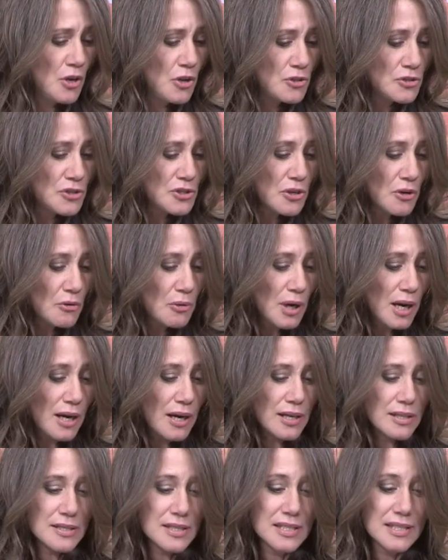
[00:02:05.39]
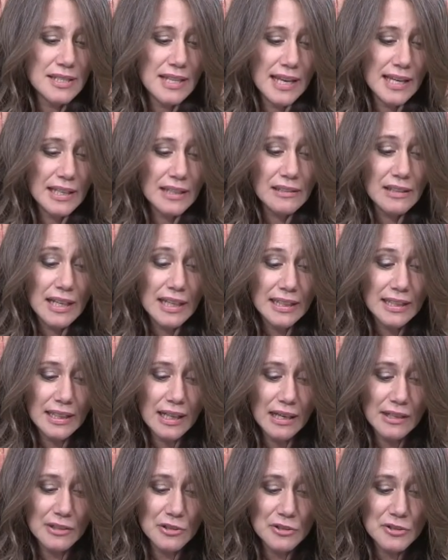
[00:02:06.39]
So a snake like
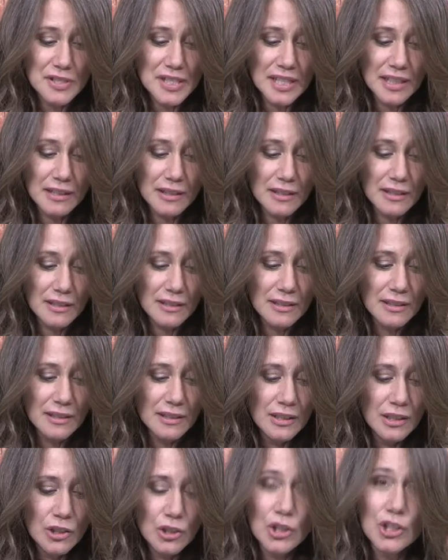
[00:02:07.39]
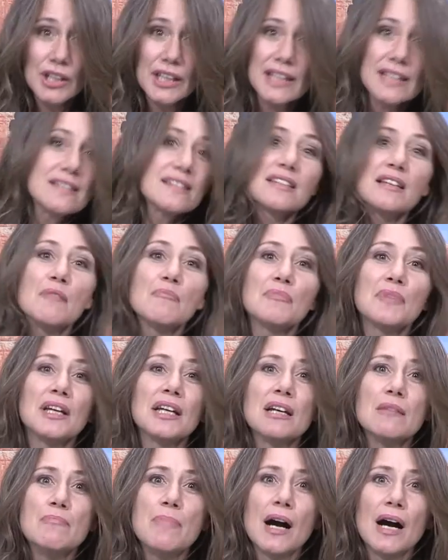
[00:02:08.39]
Cuddles here could eat
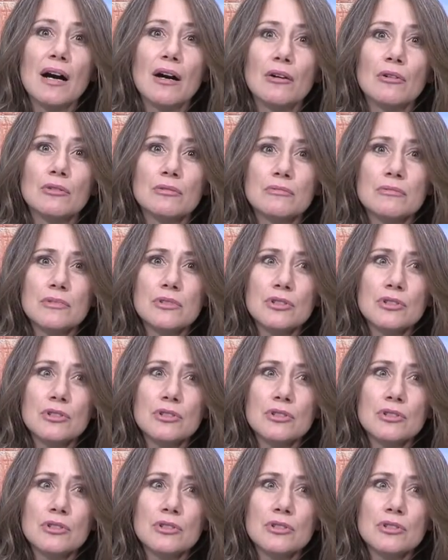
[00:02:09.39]
something about